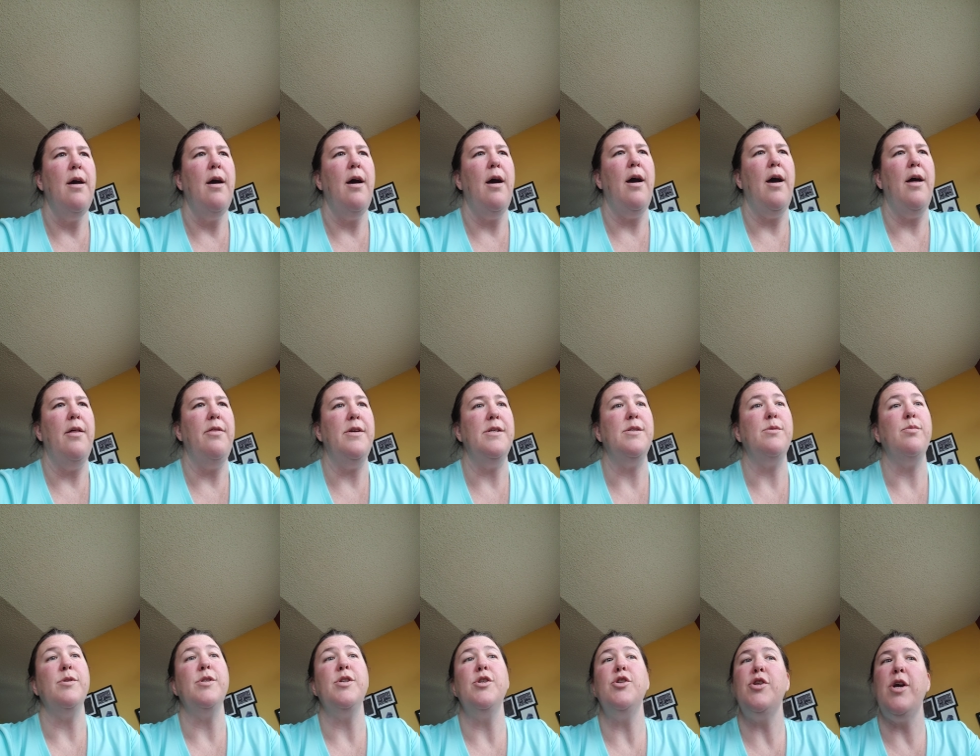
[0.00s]
Uh, this
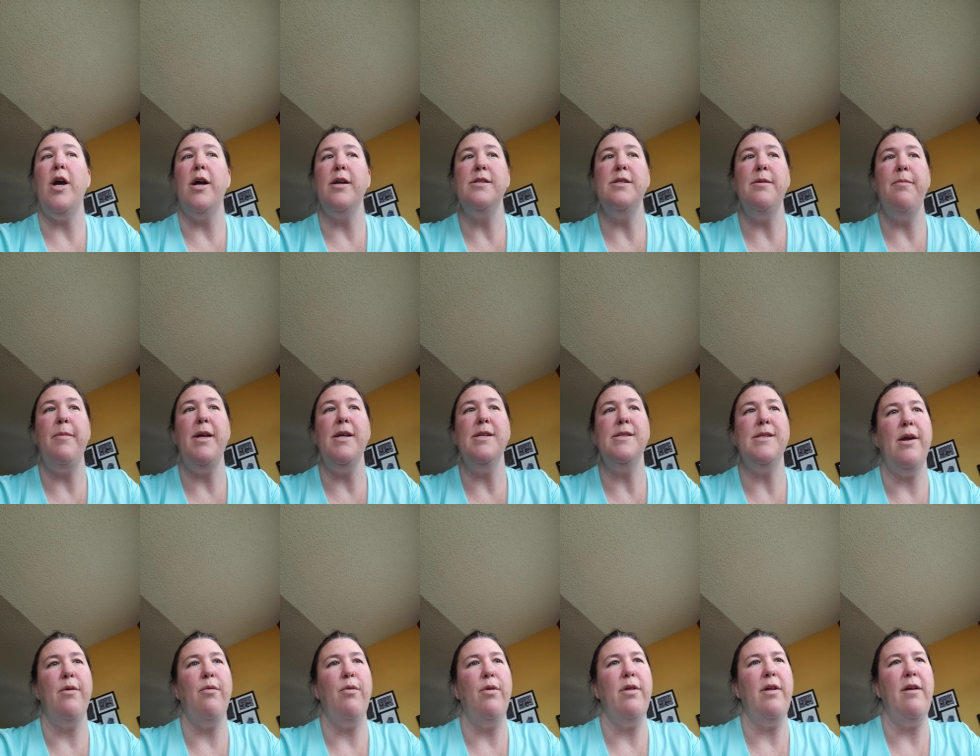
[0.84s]
was a shock to me as I
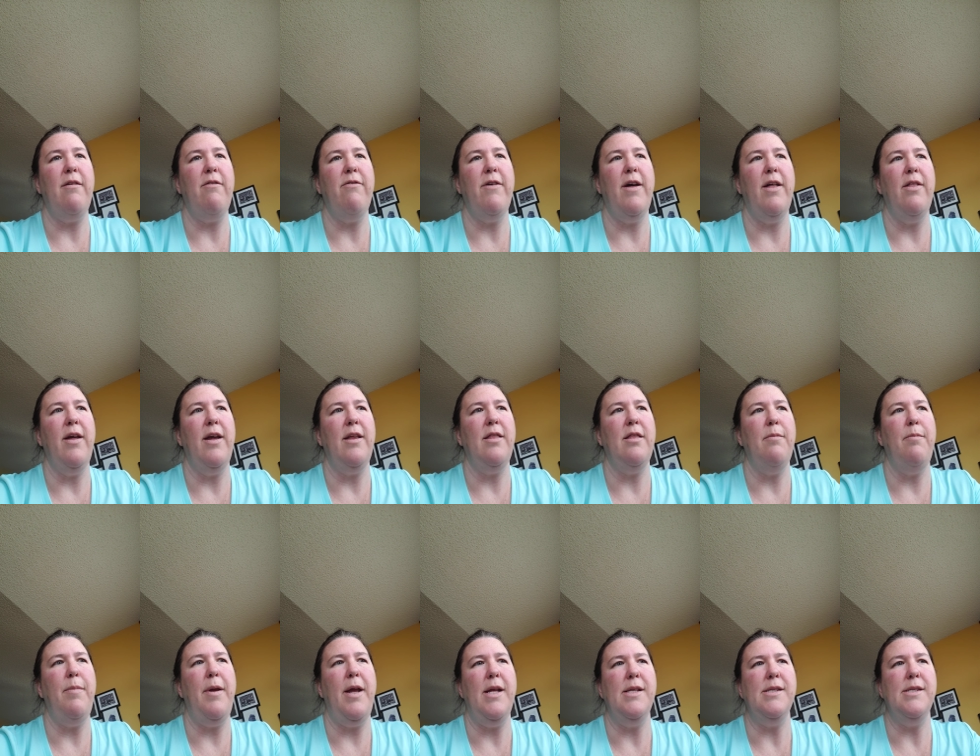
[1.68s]
really felt like the
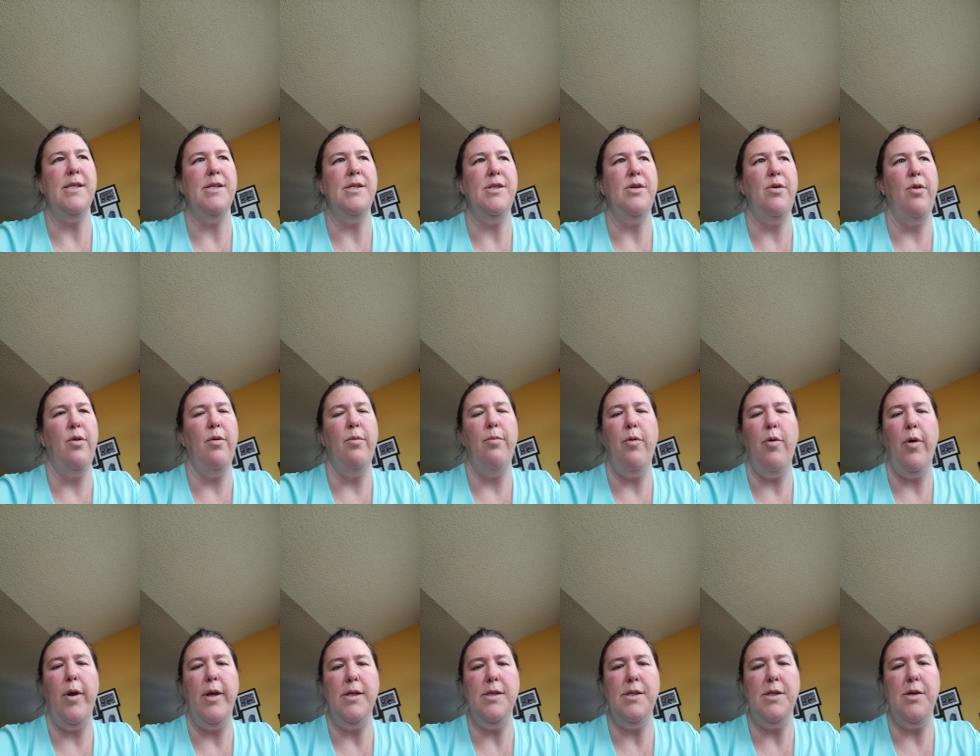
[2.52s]
beans at 0,
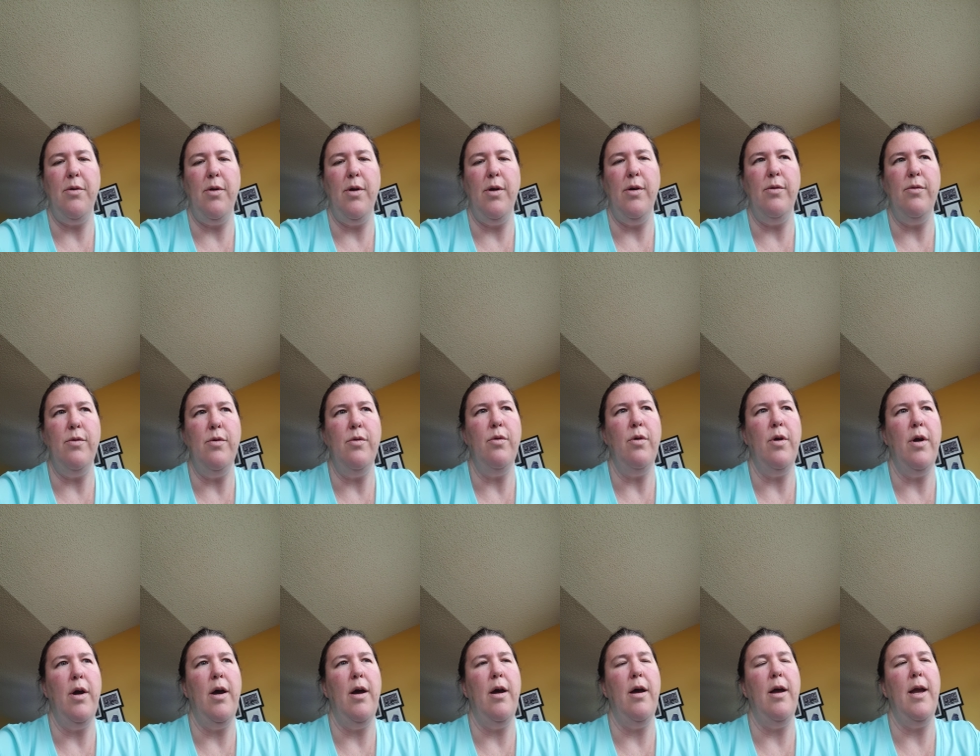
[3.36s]
0.0
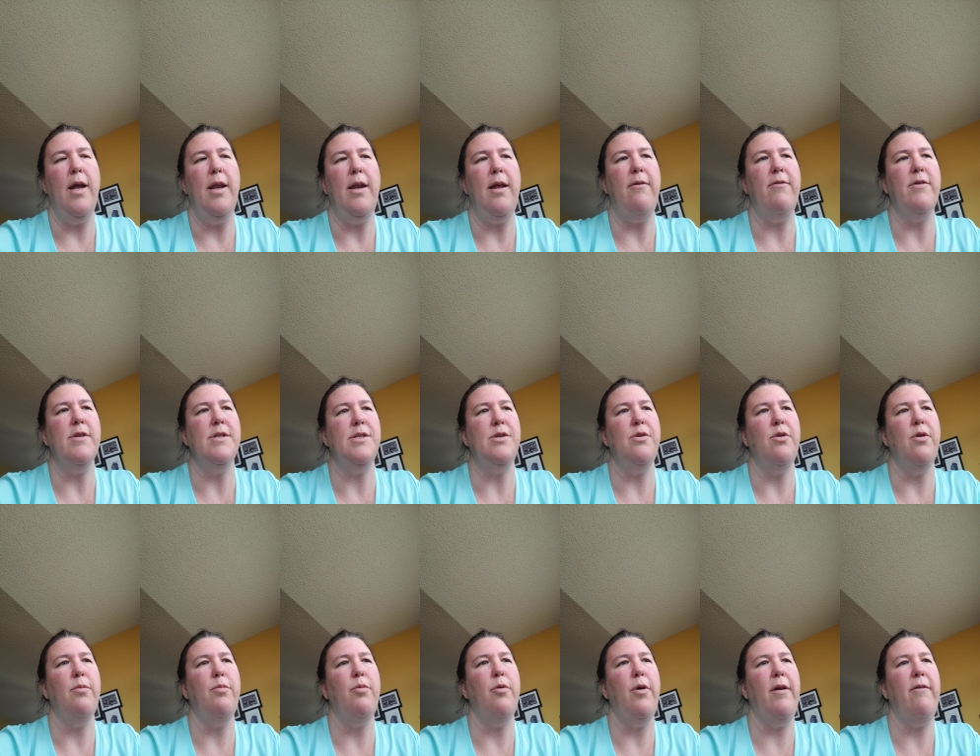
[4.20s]
uh, and even
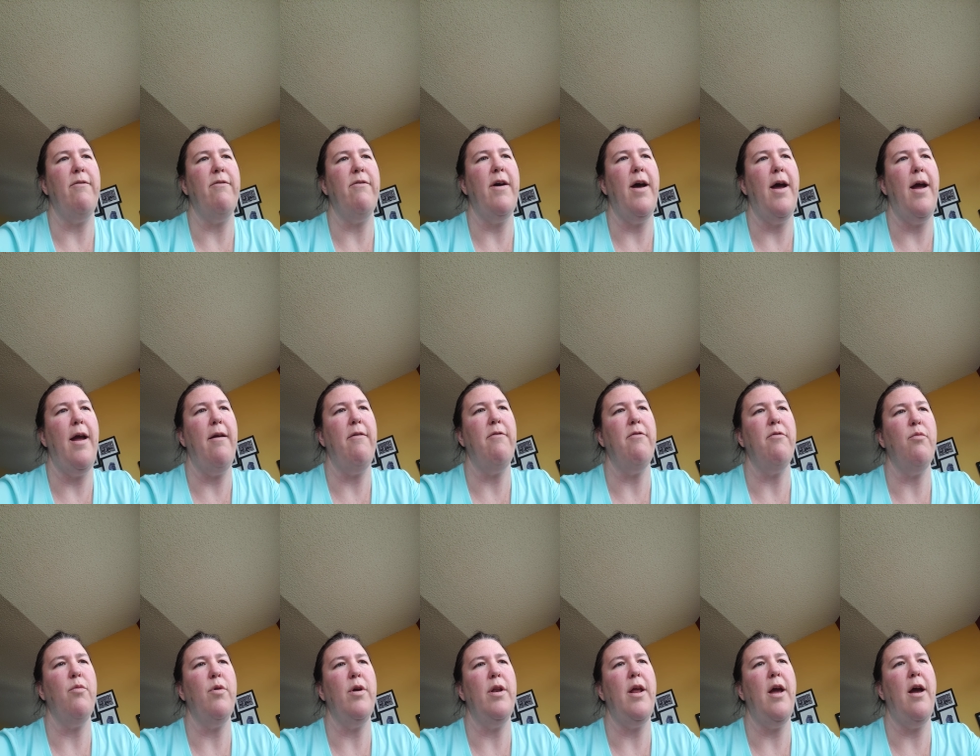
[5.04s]
0 0.5
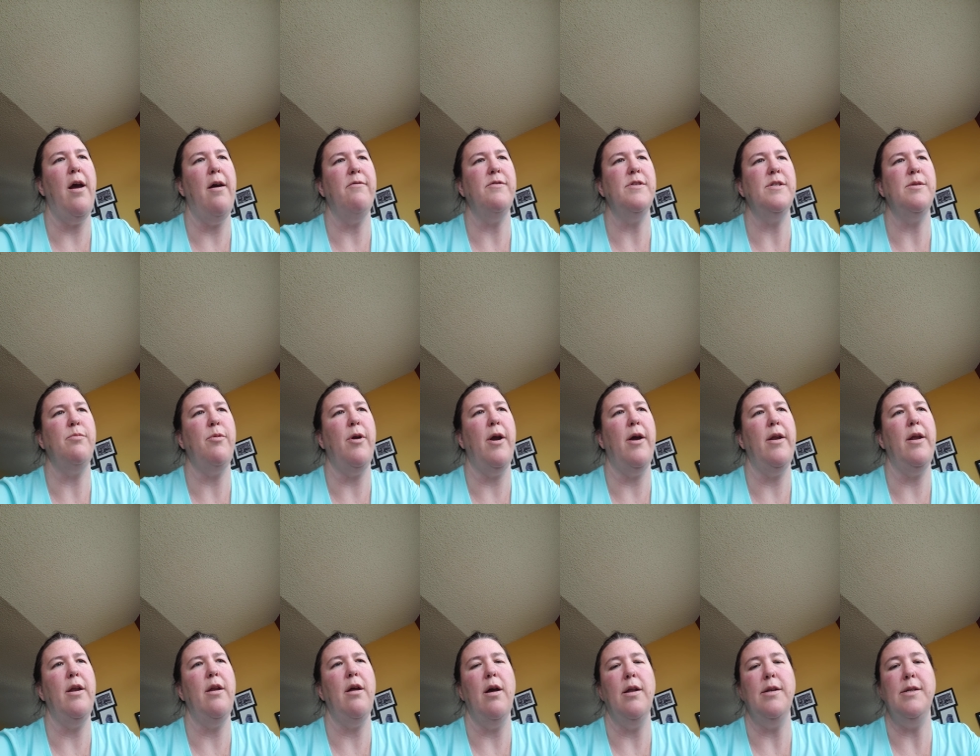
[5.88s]
would have
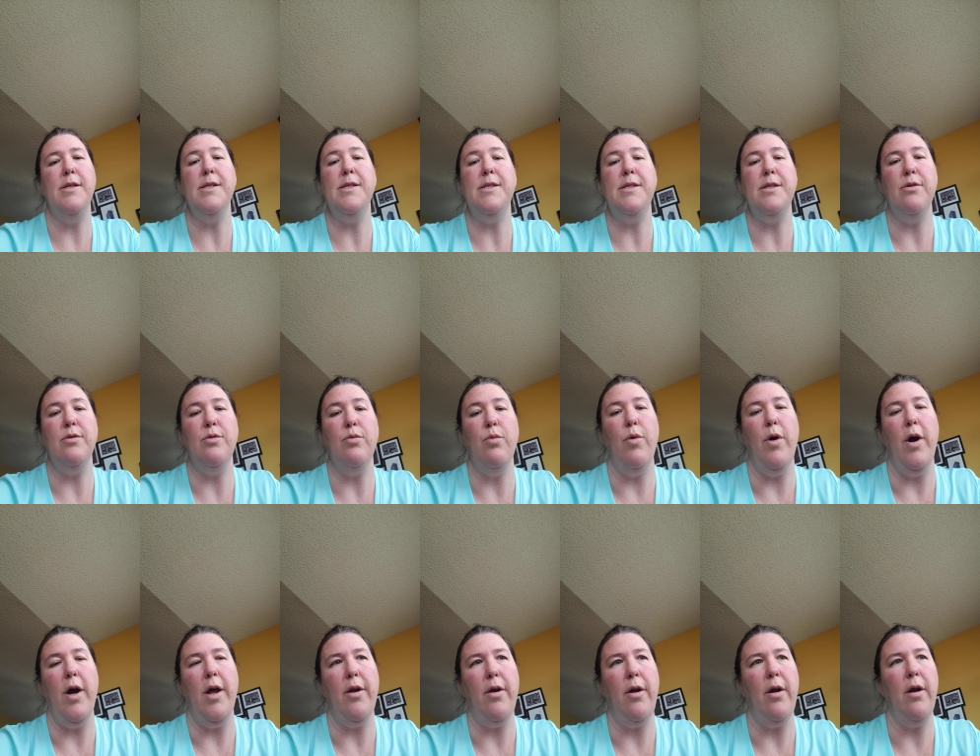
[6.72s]
sprouted on distilled
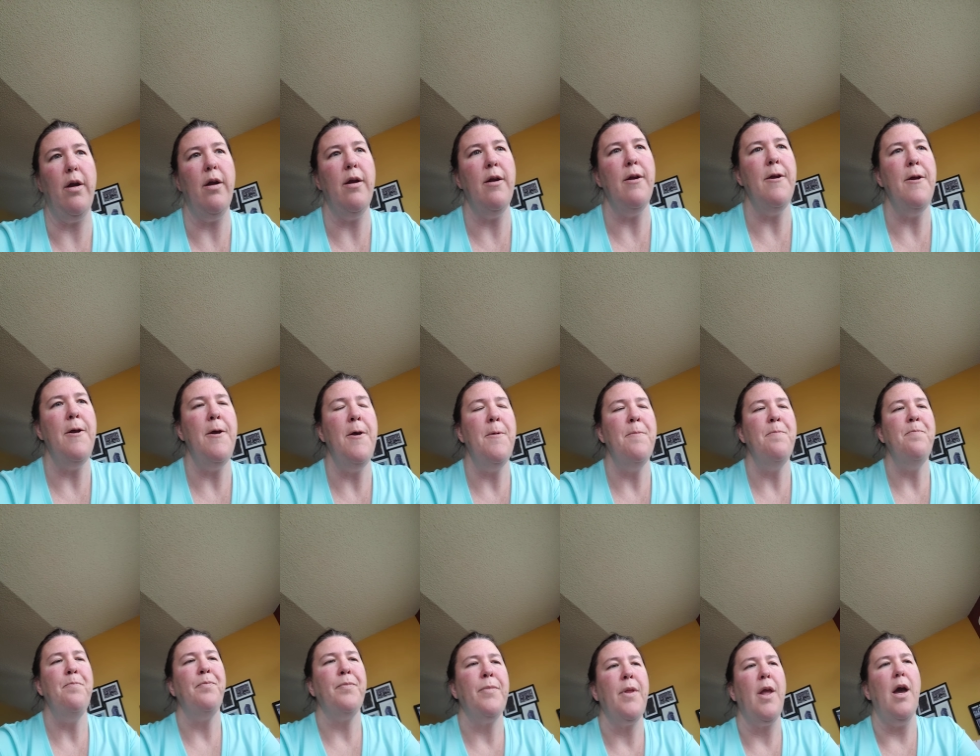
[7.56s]
water,
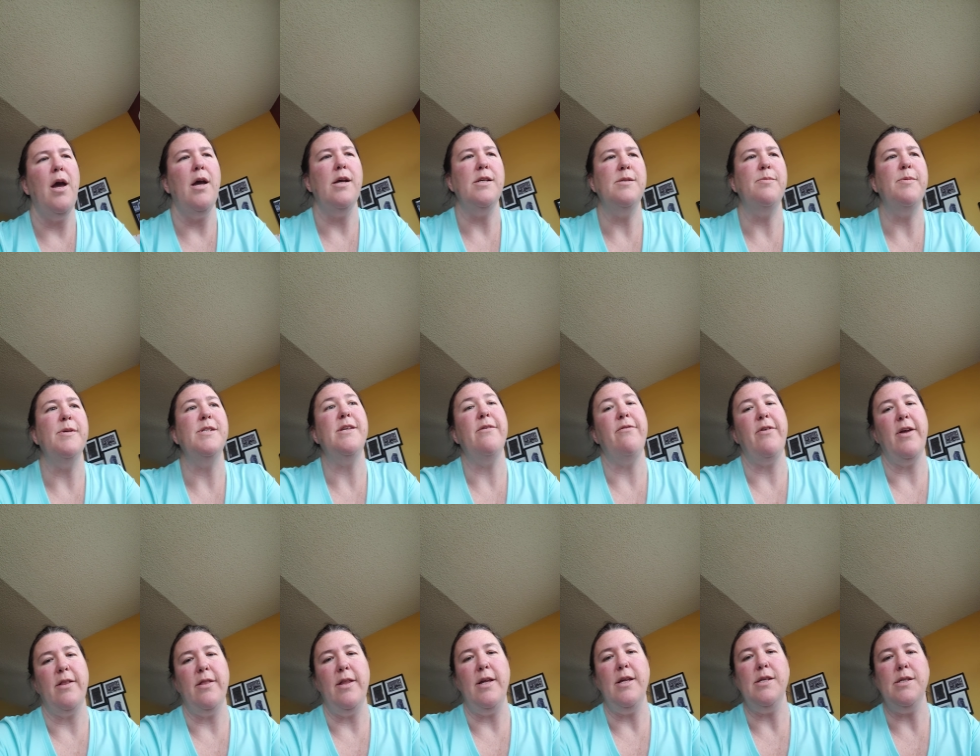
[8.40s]
uh,
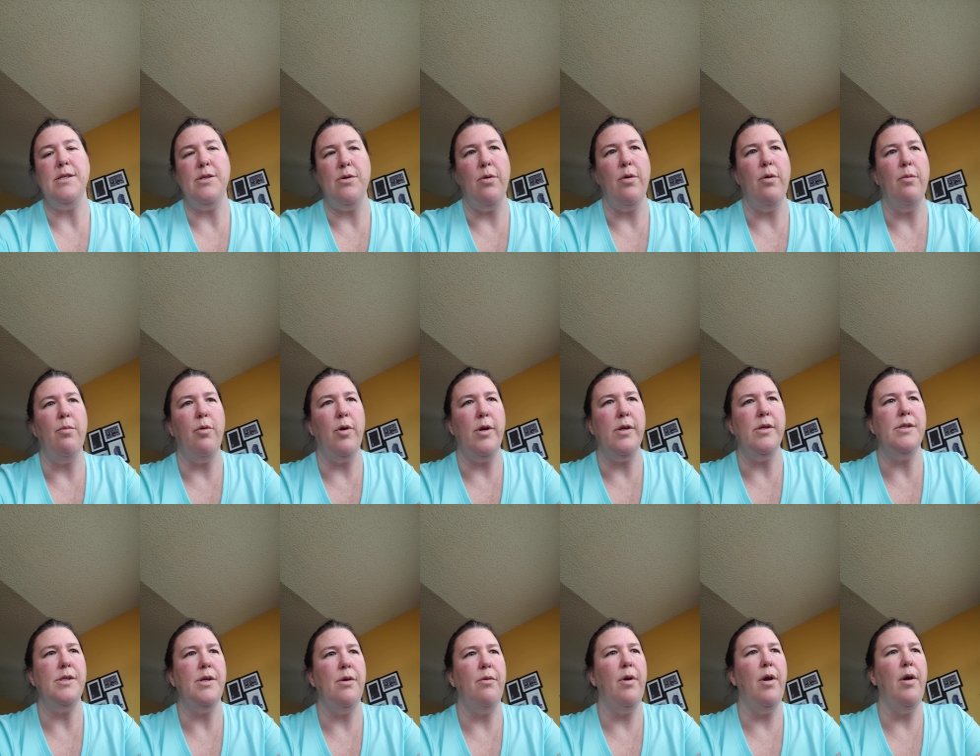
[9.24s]
specifically 0,
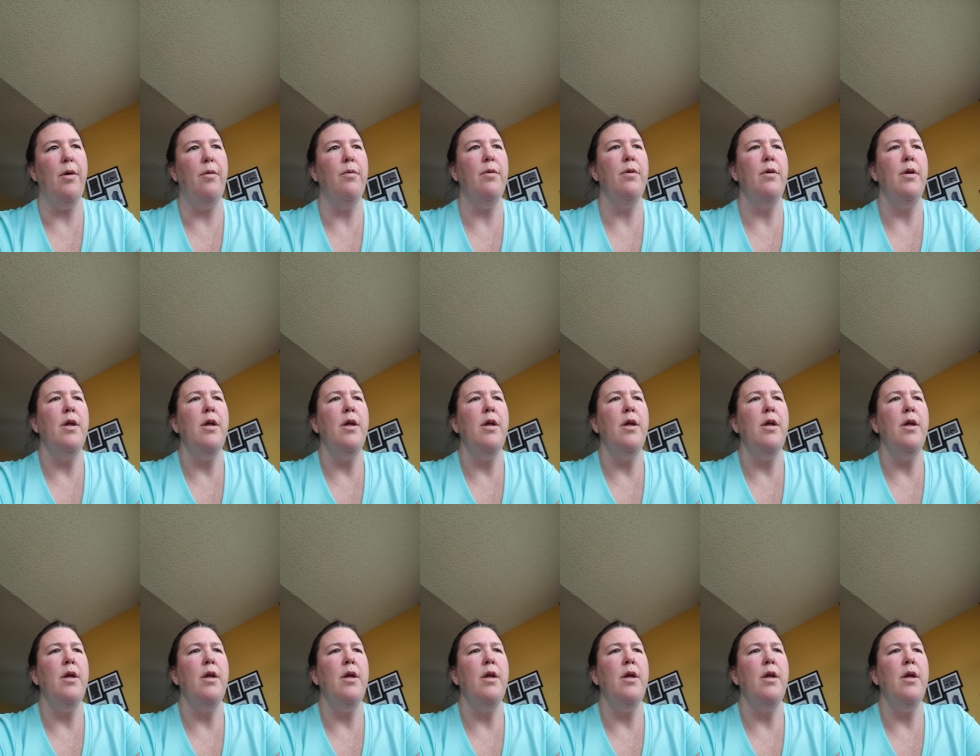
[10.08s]
0.0.